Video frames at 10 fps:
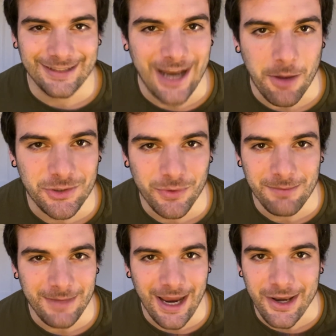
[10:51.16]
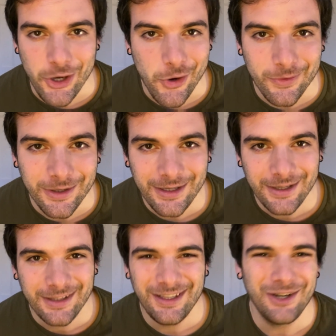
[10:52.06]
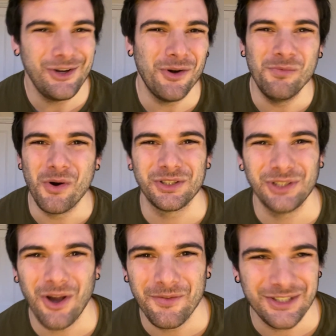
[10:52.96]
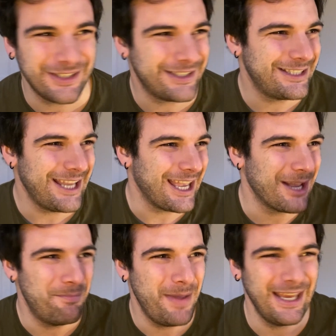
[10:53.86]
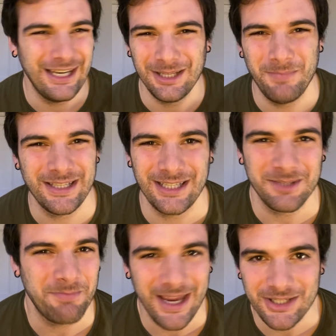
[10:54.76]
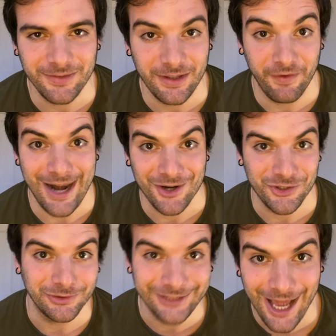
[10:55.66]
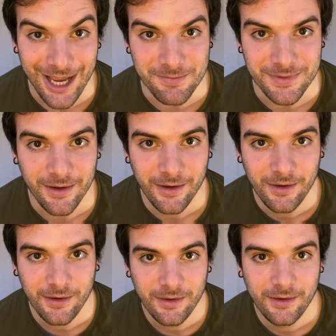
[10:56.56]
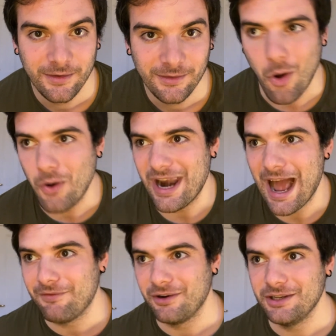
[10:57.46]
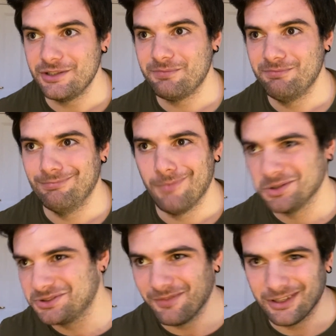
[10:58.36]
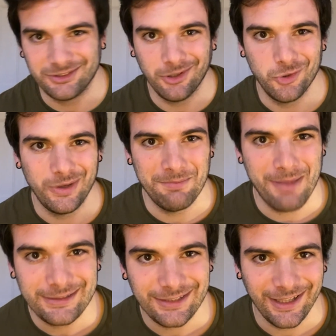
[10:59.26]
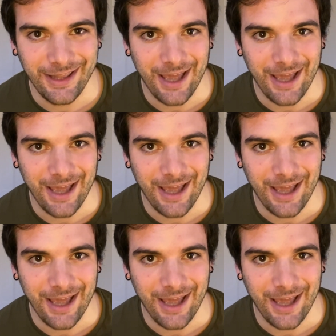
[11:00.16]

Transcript: Now, between me and you, they're no worse off just sticking a pin in the business page of the Financial Times on average, most of us don't do any better than